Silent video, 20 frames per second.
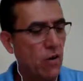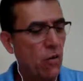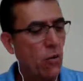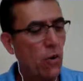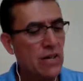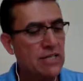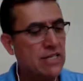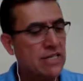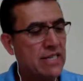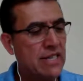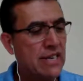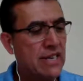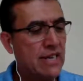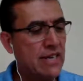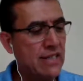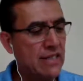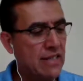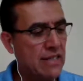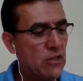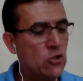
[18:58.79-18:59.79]
what's
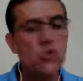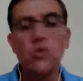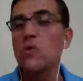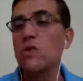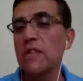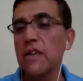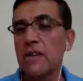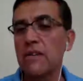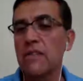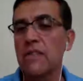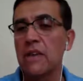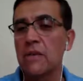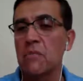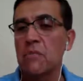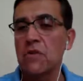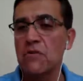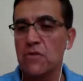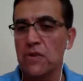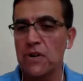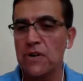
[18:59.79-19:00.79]
the tool they
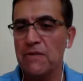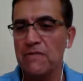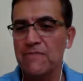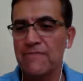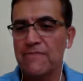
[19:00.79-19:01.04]
prefer.